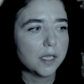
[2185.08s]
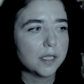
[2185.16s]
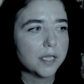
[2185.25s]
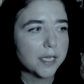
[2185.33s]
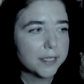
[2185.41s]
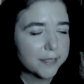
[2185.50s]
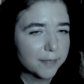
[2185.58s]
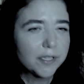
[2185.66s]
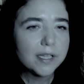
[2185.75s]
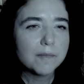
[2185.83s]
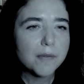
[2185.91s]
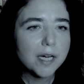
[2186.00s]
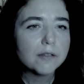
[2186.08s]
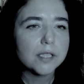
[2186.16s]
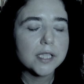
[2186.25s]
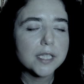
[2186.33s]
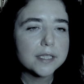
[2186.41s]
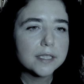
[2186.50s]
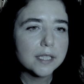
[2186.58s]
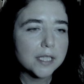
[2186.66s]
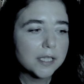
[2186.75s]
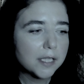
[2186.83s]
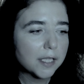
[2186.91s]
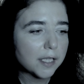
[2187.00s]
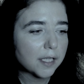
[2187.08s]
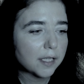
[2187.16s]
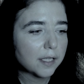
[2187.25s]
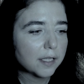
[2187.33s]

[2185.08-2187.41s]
There is something about it. It's really